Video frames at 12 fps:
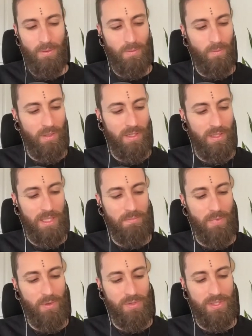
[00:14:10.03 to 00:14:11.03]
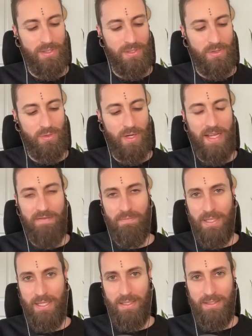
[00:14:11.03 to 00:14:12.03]
What emotions drive
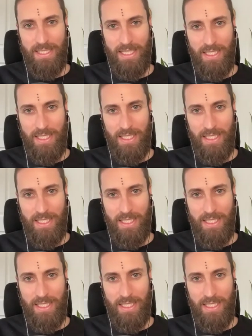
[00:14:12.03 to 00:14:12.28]
me to